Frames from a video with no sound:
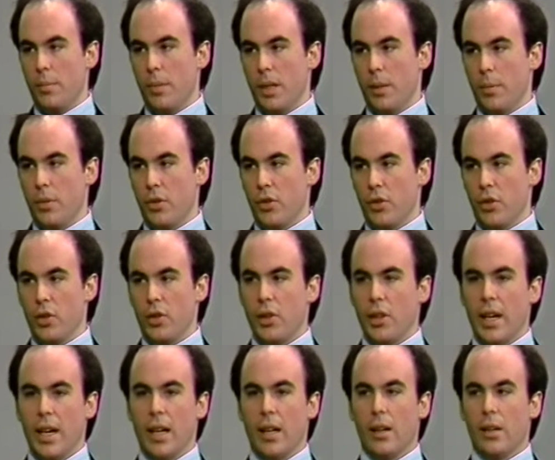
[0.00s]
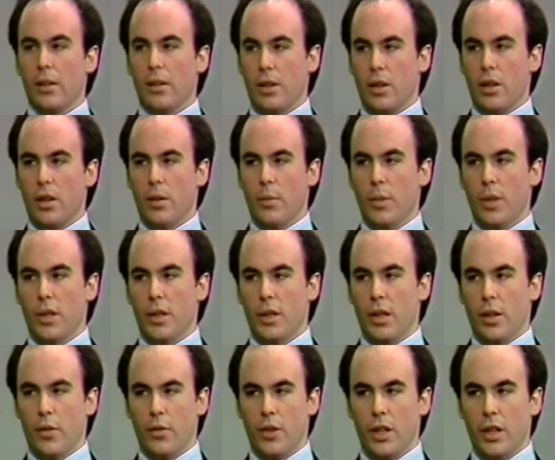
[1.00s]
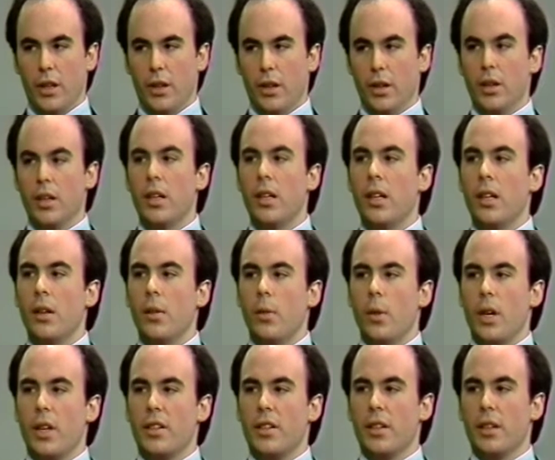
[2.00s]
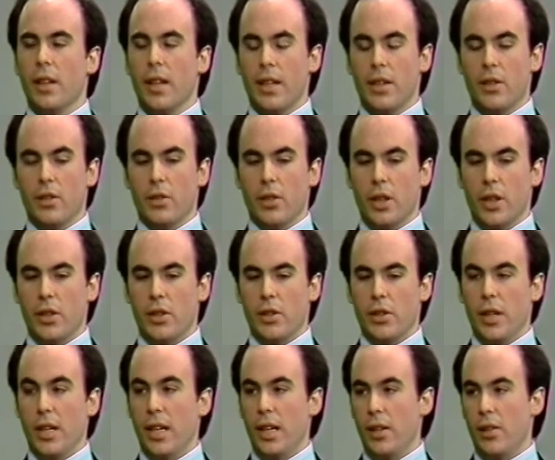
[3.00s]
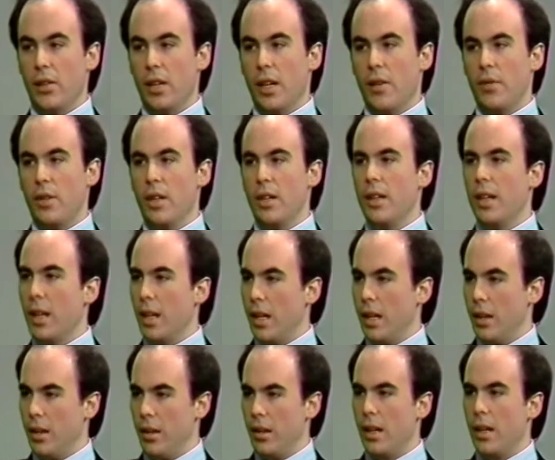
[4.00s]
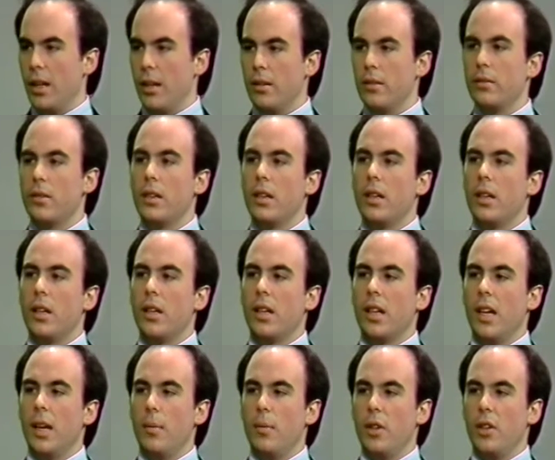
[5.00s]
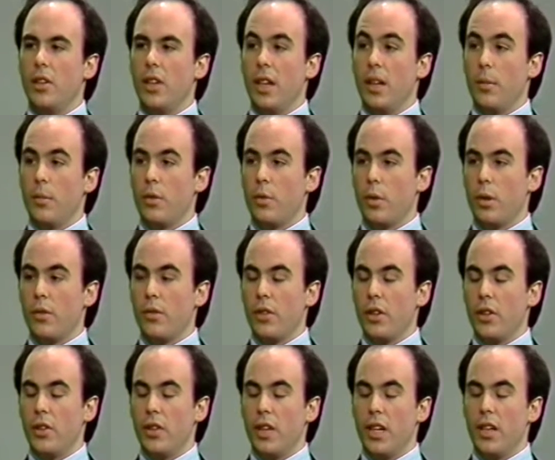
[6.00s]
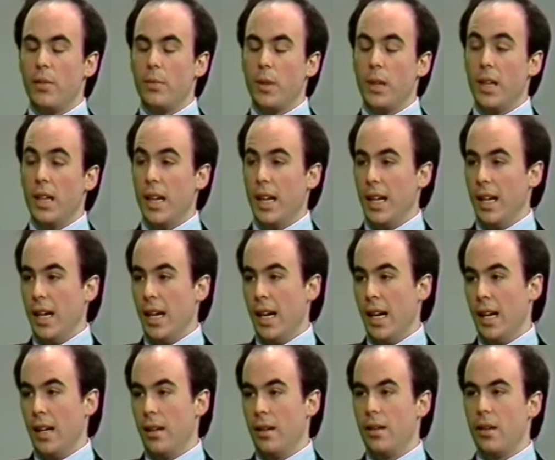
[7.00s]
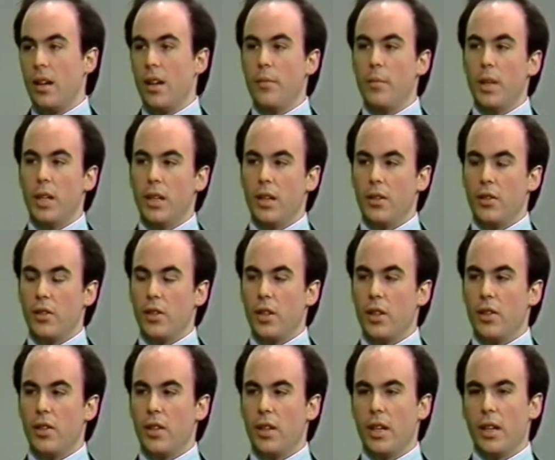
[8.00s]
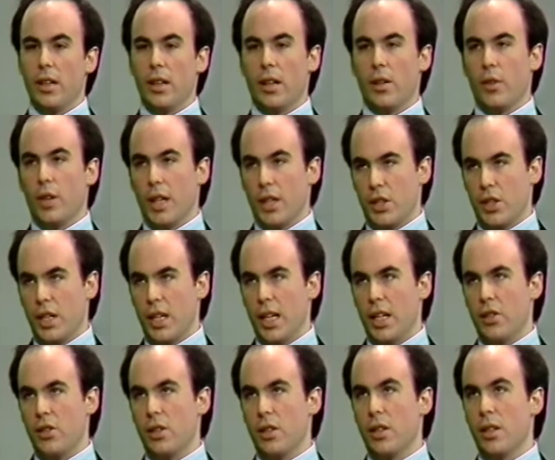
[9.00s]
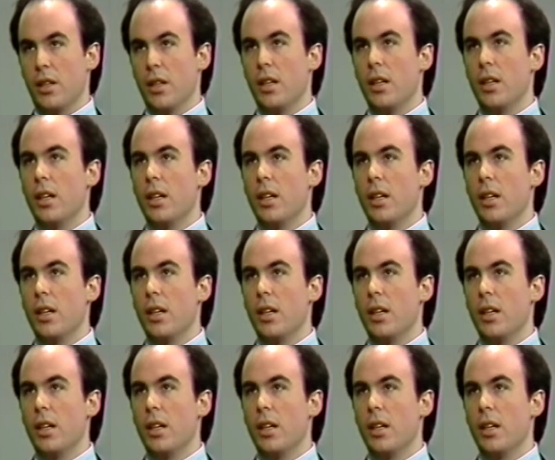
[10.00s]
papers in Seattle, Tacoma. Covered the Washington legislature in '87, and then I came to Salem to work for the Statesman in '88. I've been here since then covering education,